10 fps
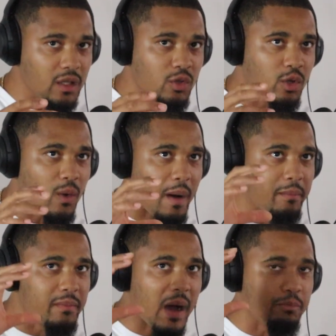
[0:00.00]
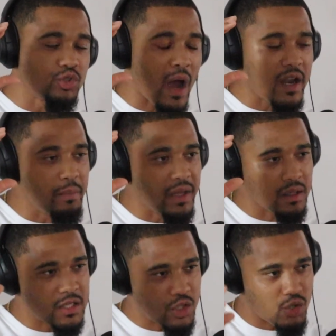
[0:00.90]
You know, I'm I'm trying to be
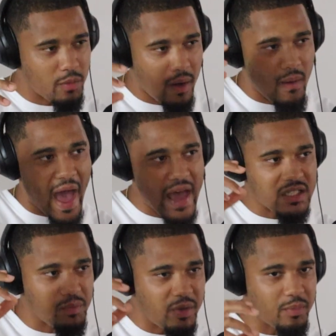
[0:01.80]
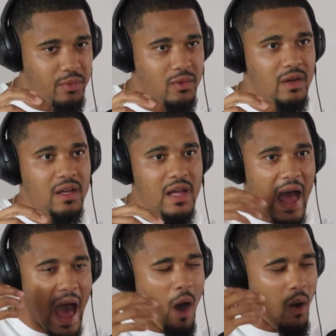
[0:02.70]
intentional about asking people
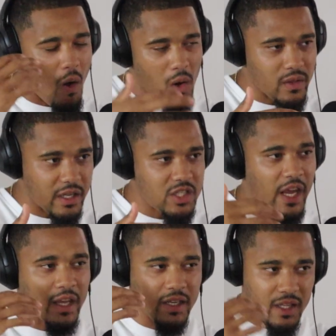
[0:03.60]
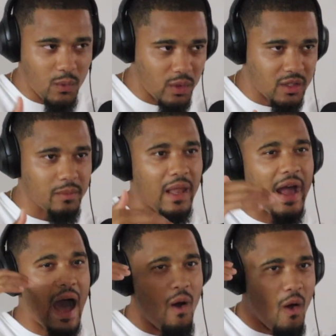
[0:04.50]
how are they checking in with them
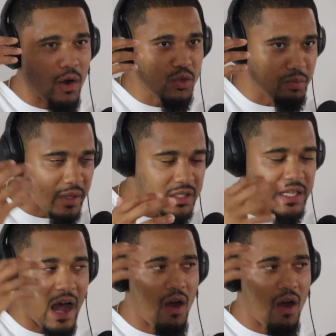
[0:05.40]
like how are you mentally